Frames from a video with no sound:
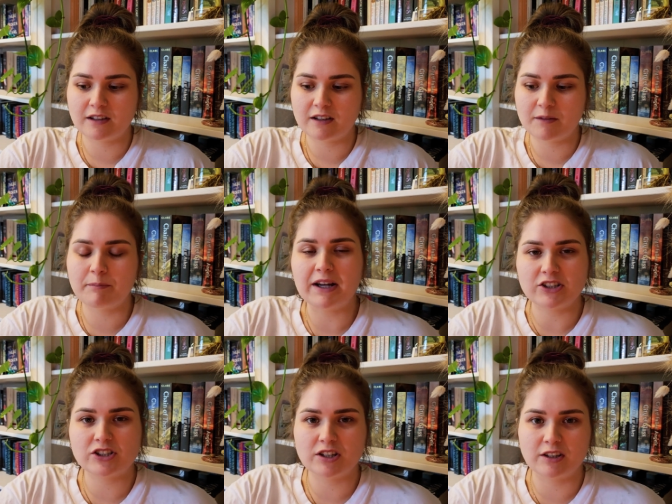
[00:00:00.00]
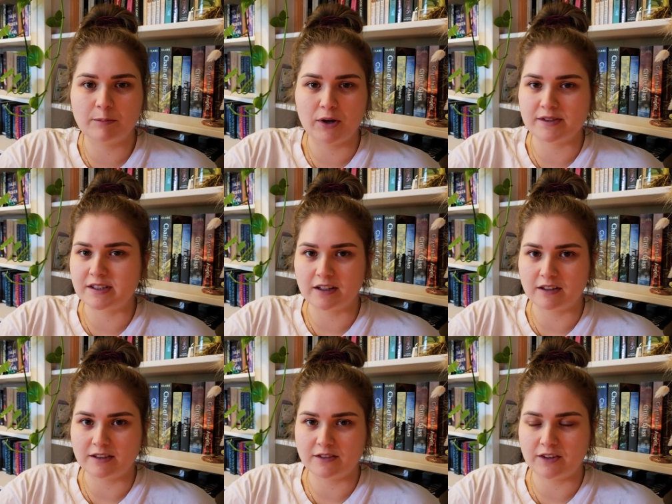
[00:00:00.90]
matched the
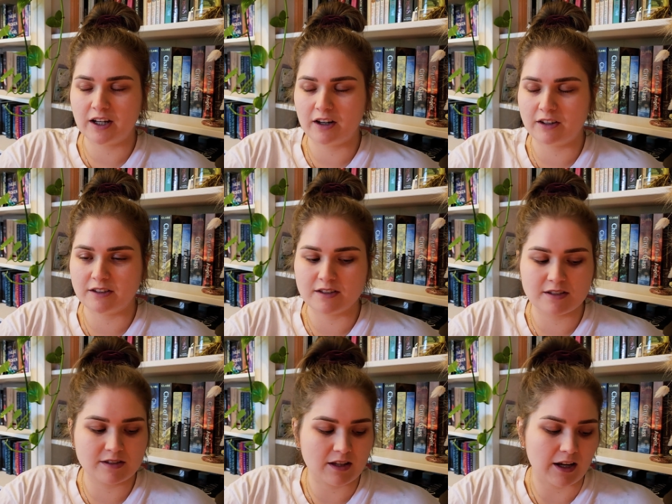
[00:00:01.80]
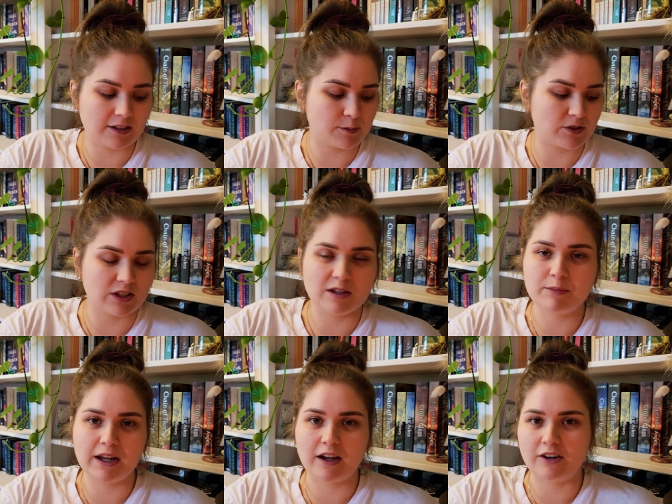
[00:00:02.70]
personalities of the characters like especially the
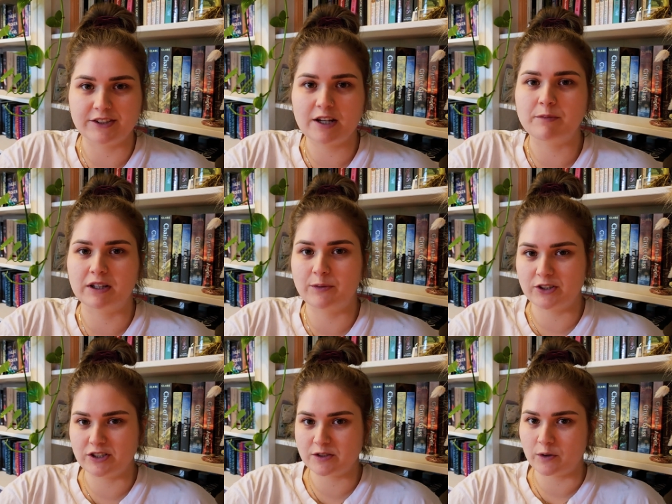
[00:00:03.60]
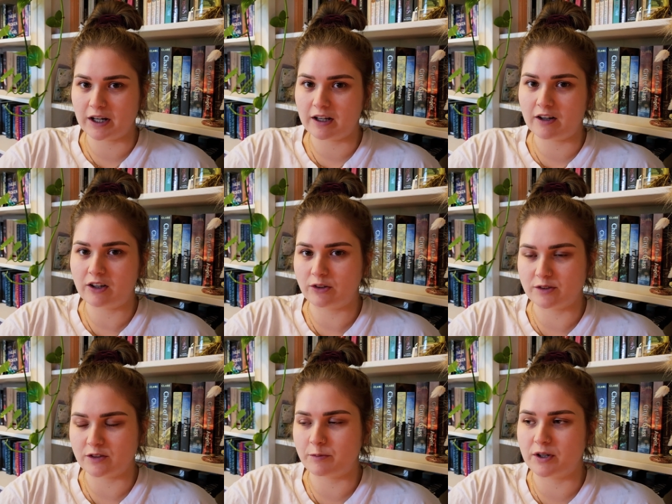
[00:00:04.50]
main character Emily where she's quite a
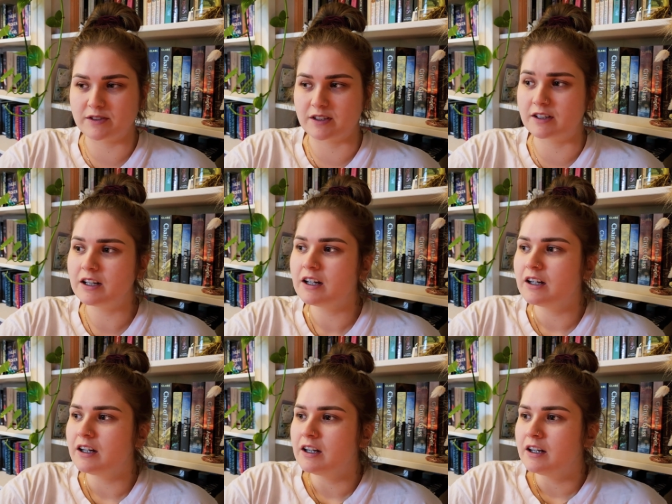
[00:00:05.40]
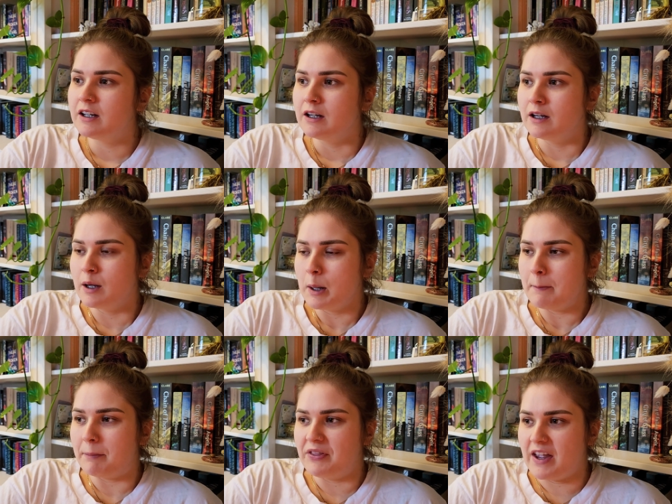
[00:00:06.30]
closed off person
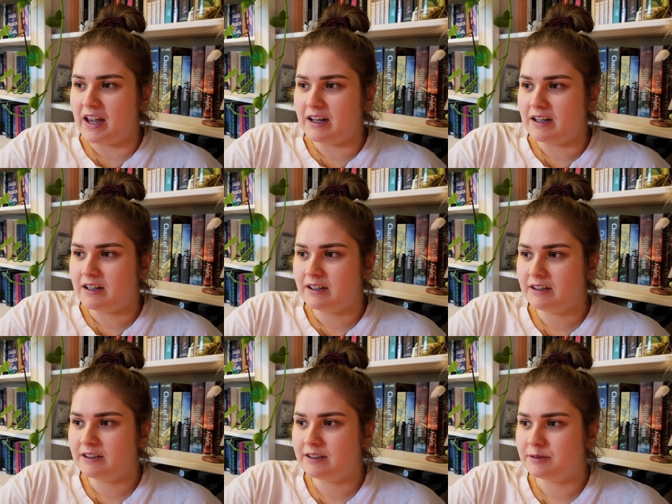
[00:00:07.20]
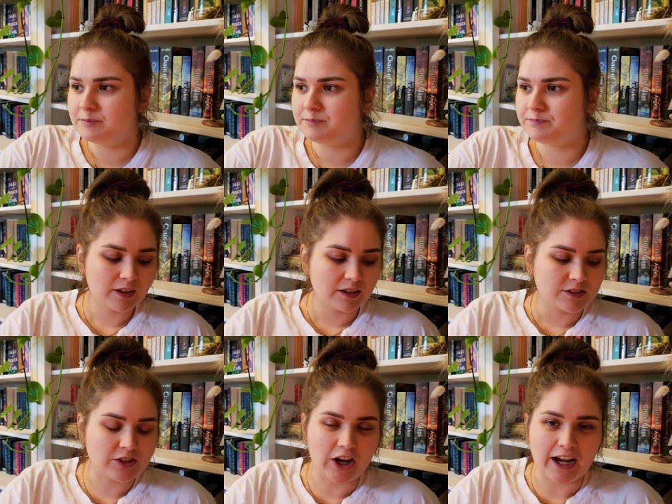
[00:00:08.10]
but then
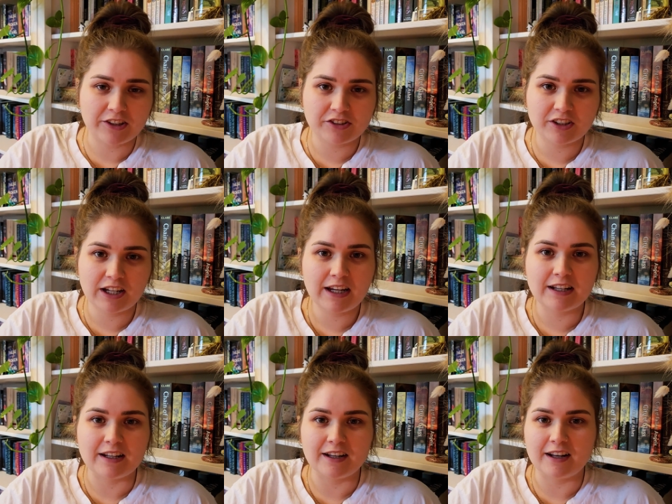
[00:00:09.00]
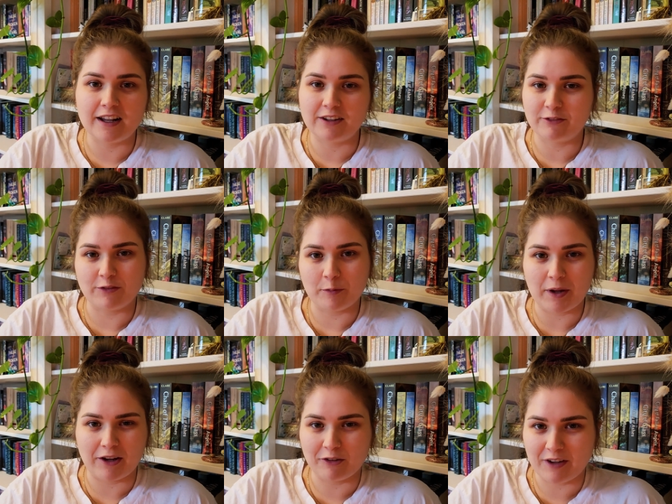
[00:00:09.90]
so actually none of the payoff